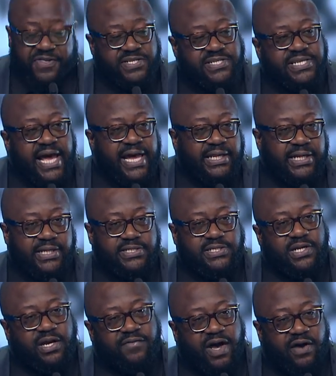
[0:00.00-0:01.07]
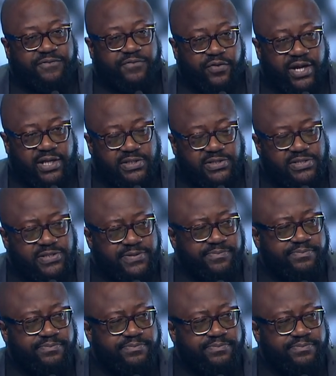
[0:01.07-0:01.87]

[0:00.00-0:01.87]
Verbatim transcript: the silence of our friends.